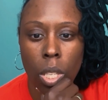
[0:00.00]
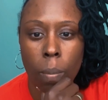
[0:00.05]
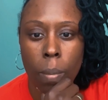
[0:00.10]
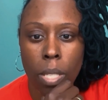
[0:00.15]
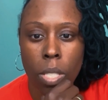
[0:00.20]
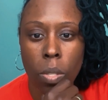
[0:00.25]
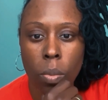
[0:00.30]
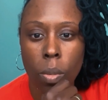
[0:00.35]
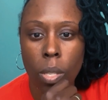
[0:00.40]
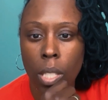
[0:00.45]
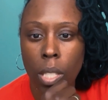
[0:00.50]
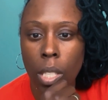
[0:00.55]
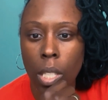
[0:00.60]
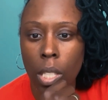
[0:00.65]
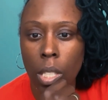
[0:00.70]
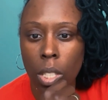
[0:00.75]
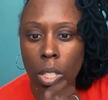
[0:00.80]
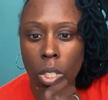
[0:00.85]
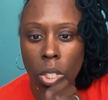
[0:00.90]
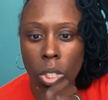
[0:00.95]
my screen
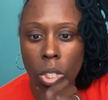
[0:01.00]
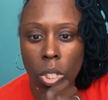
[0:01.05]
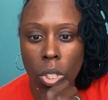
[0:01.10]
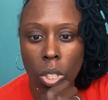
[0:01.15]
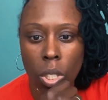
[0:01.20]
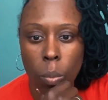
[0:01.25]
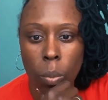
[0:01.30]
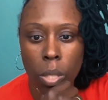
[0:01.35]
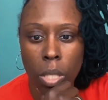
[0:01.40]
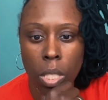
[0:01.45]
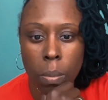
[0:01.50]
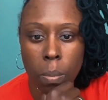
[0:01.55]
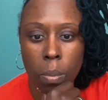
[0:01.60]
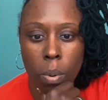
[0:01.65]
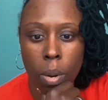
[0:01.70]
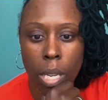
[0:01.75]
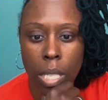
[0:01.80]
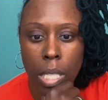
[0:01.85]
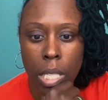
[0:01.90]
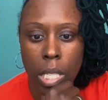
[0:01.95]
again and just show you what this
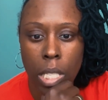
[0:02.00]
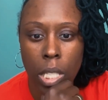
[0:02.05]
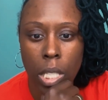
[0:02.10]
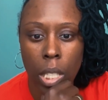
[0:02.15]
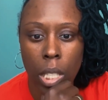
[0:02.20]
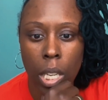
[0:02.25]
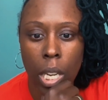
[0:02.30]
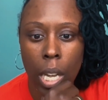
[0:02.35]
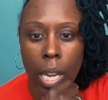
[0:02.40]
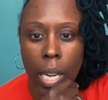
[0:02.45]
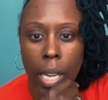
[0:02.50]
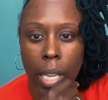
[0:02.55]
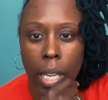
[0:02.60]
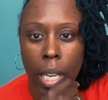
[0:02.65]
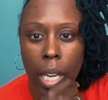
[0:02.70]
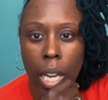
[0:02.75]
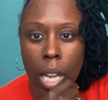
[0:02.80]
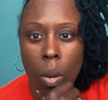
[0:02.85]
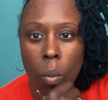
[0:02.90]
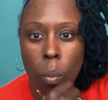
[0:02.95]
price is looking
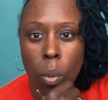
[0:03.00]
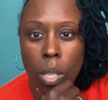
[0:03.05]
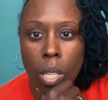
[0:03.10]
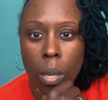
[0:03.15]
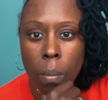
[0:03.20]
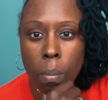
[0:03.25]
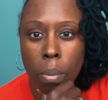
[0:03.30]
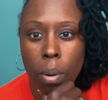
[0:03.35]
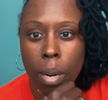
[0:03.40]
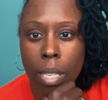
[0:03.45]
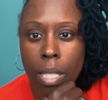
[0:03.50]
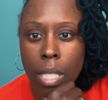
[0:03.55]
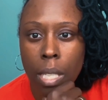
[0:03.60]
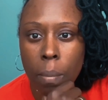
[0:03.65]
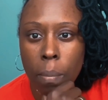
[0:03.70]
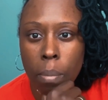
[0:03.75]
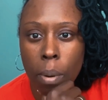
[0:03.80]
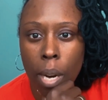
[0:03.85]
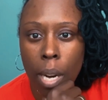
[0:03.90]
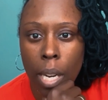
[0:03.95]
like. What the
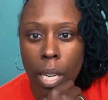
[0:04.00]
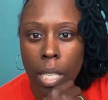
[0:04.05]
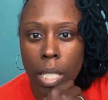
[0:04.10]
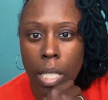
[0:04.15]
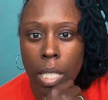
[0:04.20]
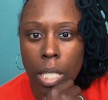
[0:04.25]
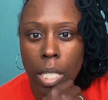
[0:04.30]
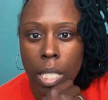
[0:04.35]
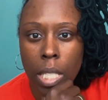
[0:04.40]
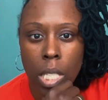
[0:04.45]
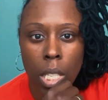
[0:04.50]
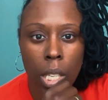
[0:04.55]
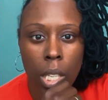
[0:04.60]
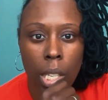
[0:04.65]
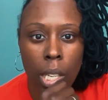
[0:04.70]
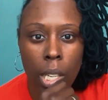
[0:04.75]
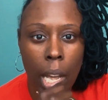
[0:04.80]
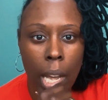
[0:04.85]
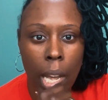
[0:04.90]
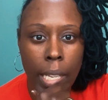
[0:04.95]
pricey price is
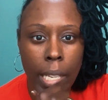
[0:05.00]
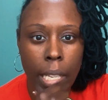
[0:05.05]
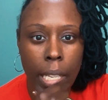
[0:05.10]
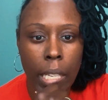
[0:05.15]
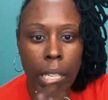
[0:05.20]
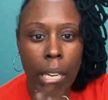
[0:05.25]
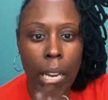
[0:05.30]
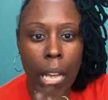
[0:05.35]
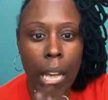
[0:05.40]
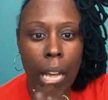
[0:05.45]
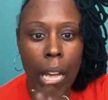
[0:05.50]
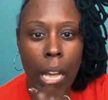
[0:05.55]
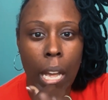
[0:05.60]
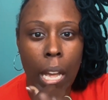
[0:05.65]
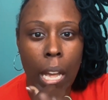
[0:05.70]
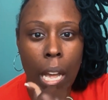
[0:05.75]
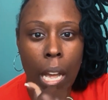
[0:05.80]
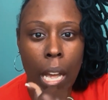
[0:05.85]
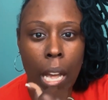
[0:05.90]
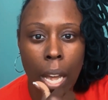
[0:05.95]
looking like.
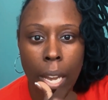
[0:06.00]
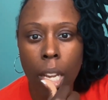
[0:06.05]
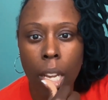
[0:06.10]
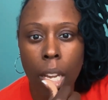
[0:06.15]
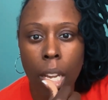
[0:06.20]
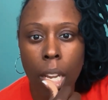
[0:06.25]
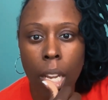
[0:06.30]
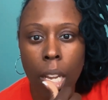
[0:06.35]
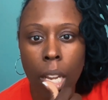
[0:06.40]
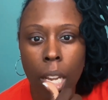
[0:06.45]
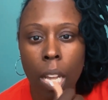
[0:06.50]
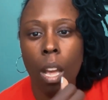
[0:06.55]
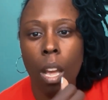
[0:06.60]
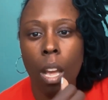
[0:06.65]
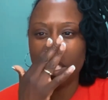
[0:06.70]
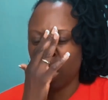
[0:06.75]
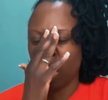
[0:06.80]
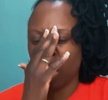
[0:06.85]
All right, so this